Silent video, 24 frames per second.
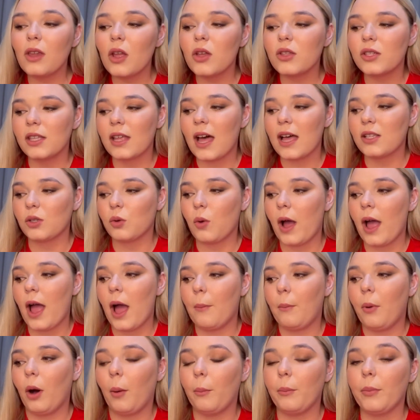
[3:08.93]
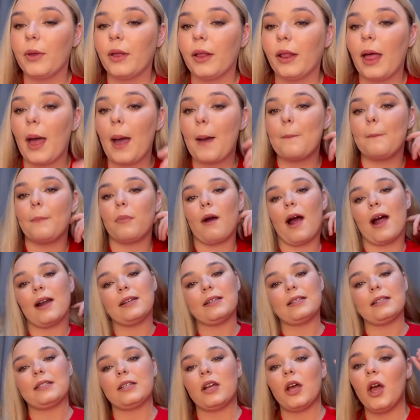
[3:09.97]
So that's quite a popular
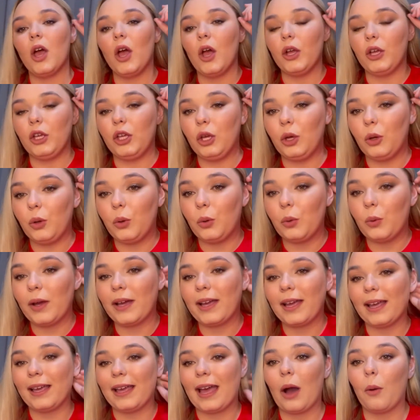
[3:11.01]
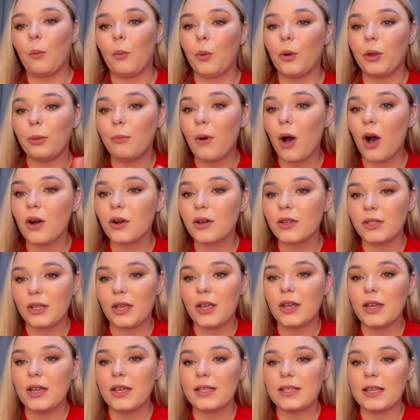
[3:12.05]
brand you can get with
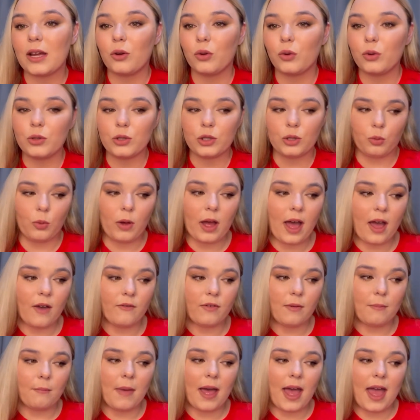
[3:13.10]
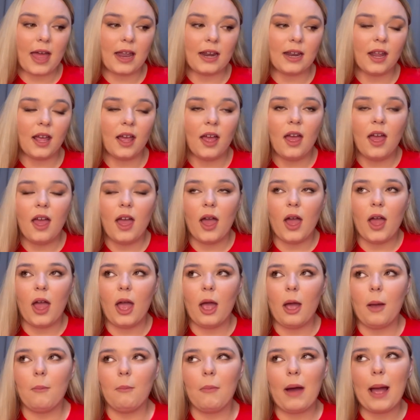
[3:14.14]
boxes and underwear for men.
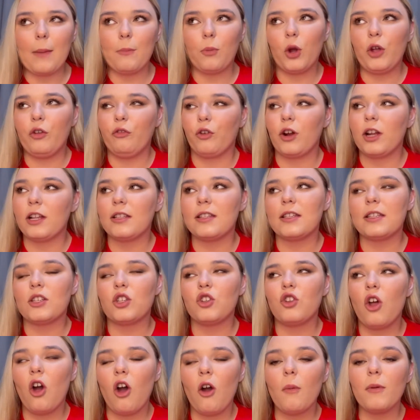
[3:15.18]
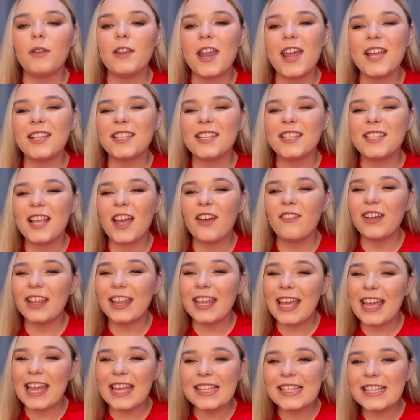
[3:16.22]
My boyfriend's not
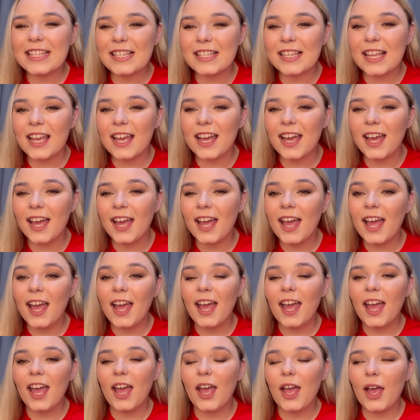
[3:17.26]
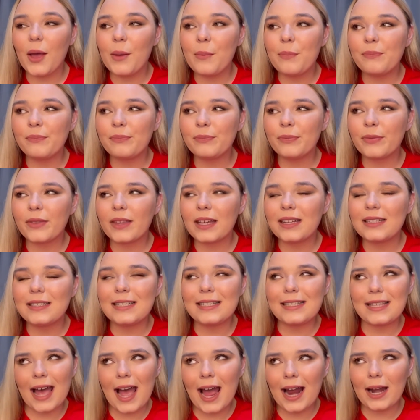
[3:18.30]
necessarily into
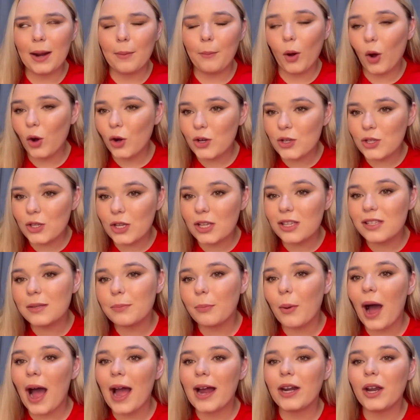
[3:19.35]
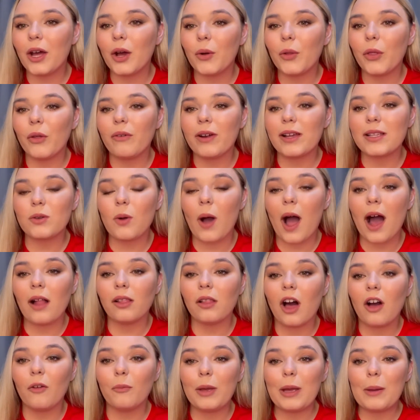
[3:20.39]
designer boxes, but I know there is quite a
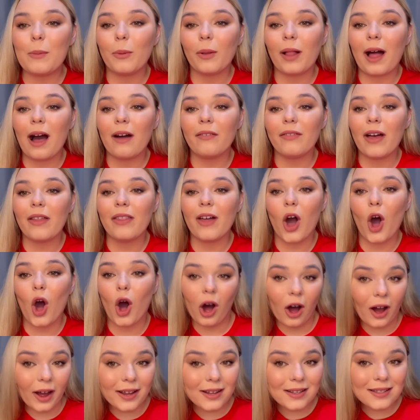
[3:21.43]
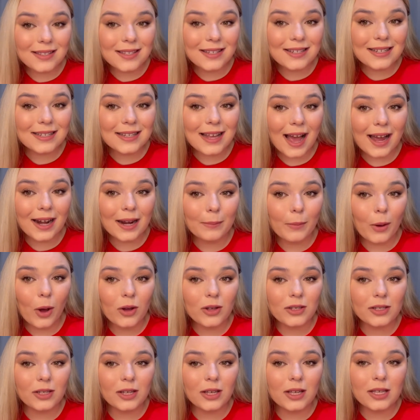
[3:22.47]
lot of people out there that are into designer
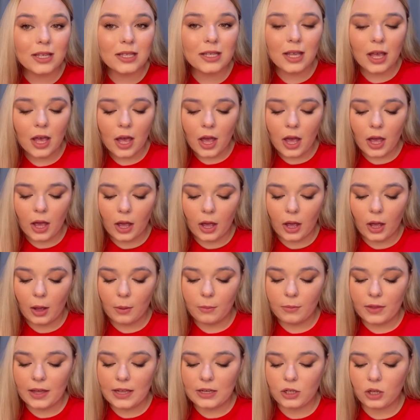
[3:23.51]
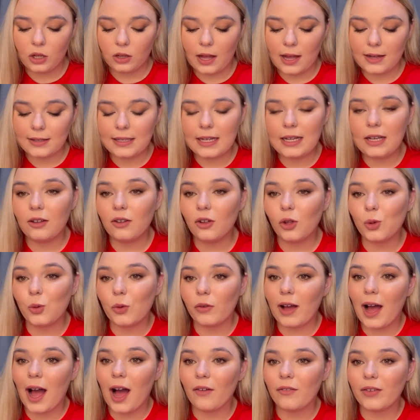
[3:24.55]
boxes. They do like deals with
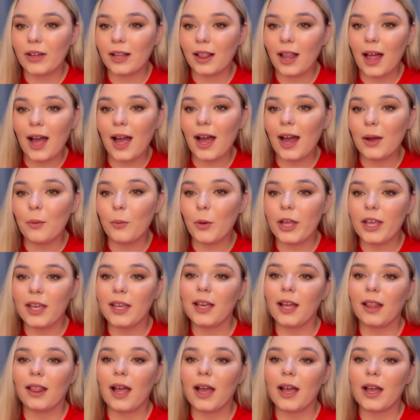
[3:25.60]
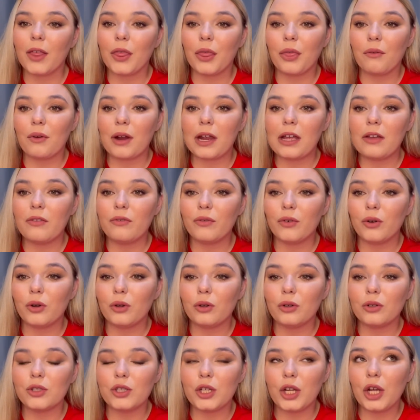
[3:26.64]
Calvin Klein where you can get like 3
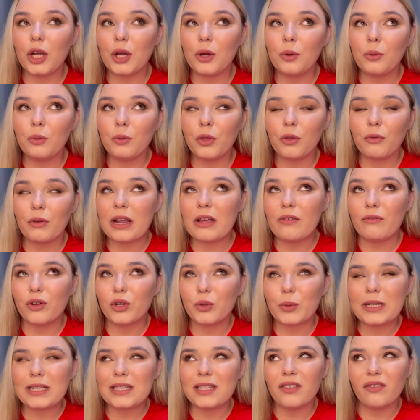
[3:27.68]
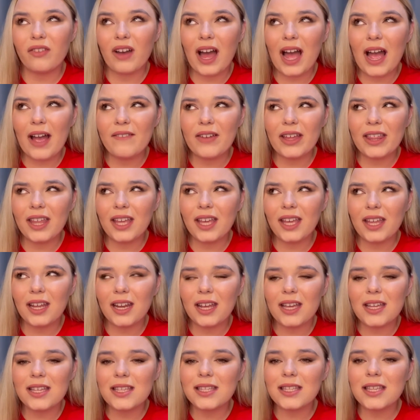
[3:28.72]
for 2, 3 for 25, I think it
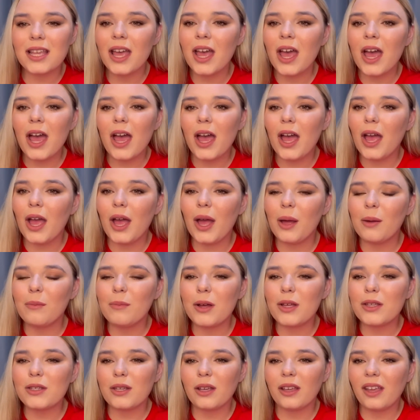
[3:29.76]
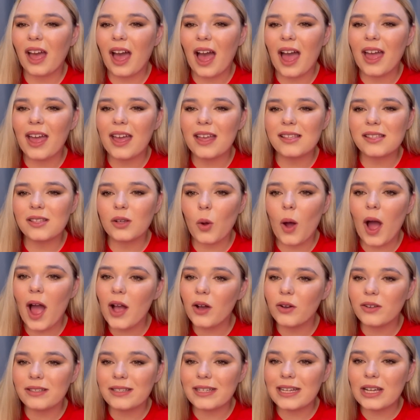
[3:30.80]
is. So yeah, it's quite a
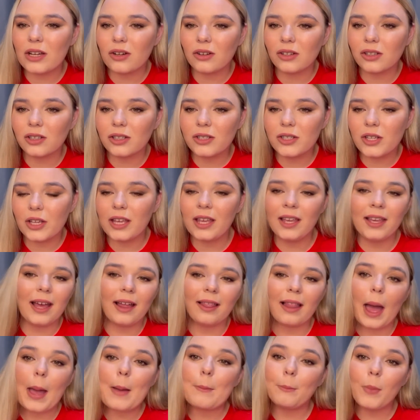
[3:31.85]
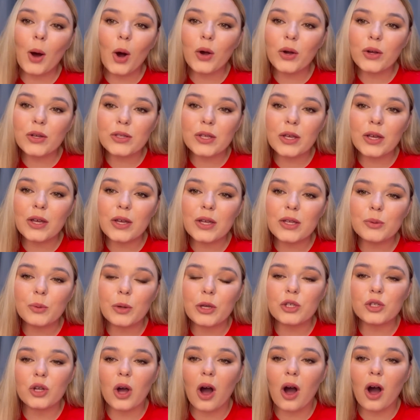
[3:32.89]
good deal. So you can get like boxes
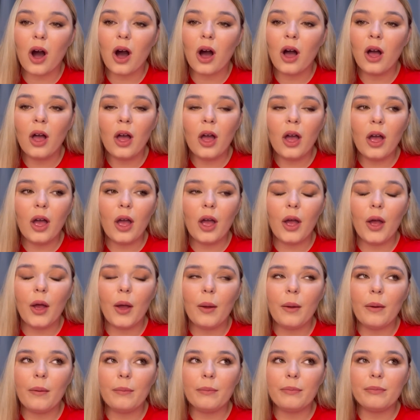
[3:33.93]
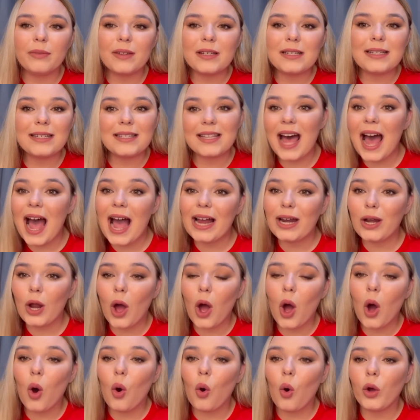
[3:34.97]
which are
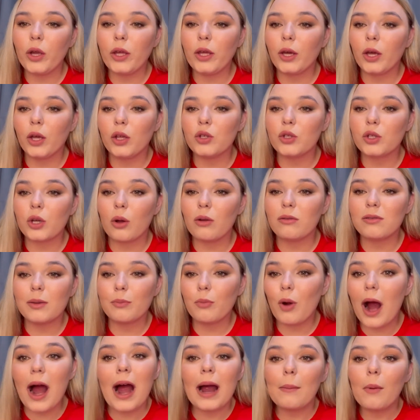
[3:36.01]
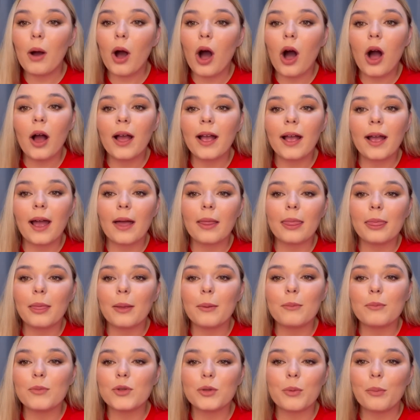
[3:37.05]
designer, or you can just go to Primark and get
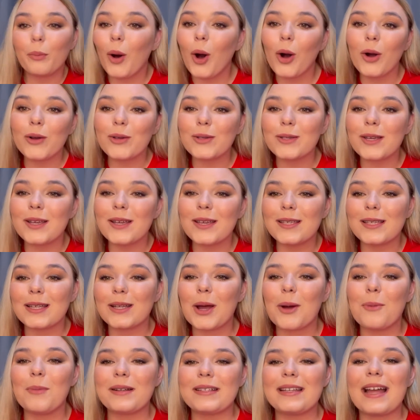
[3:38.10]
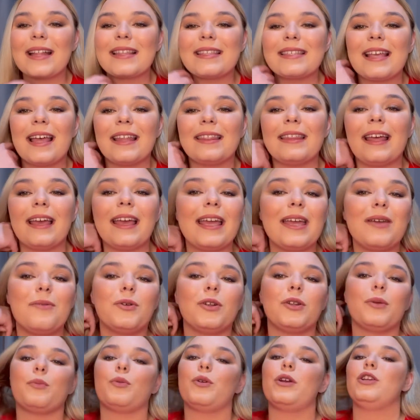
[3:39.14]
them some boxes. I know my dad said that he
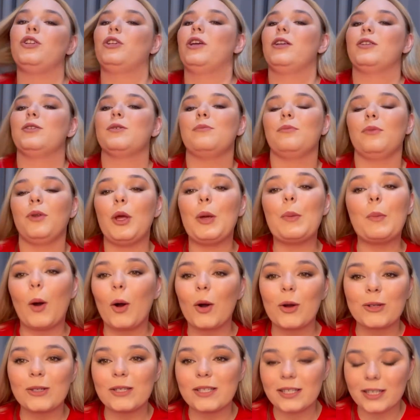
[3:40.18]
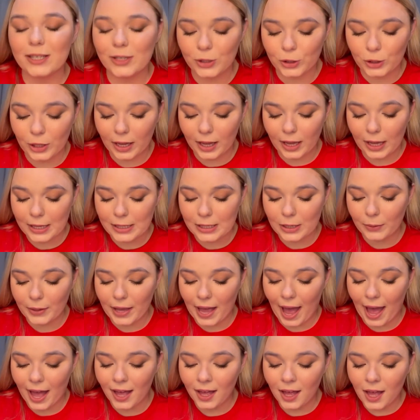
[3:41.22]
would appreciate some new boxes this year, so
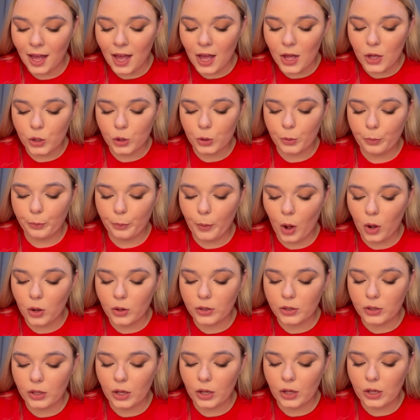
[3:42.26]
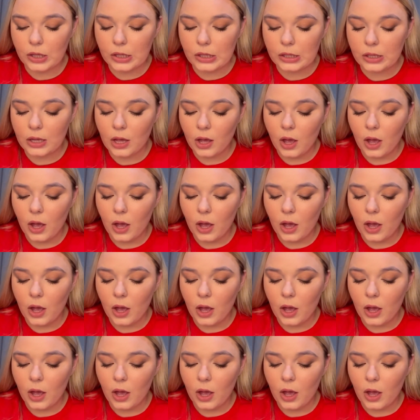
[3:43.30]
yeah, some boxes.